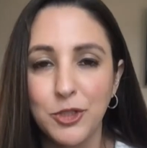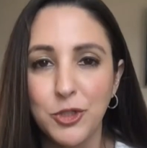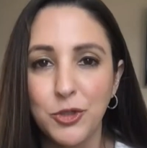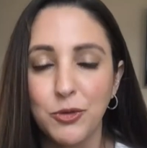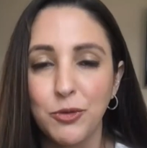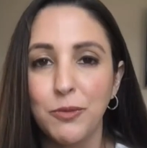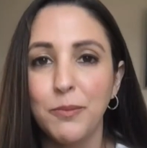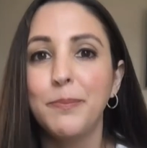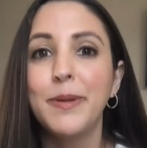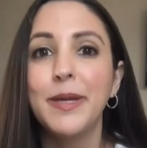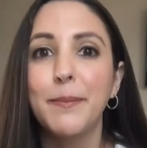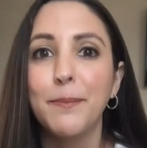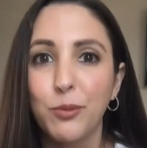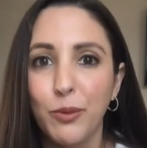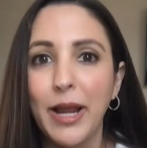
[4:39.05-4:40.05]
to be
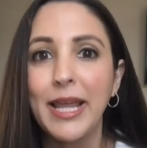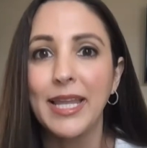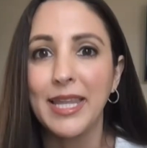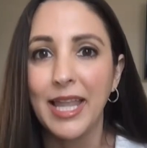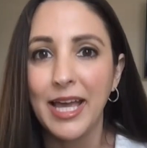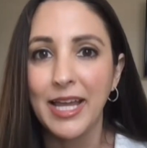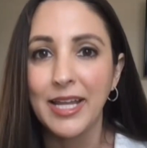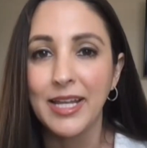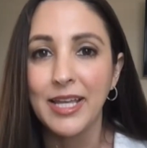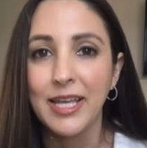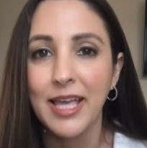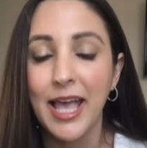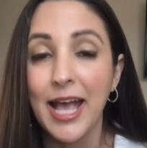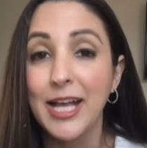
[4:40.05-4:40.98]
a bright light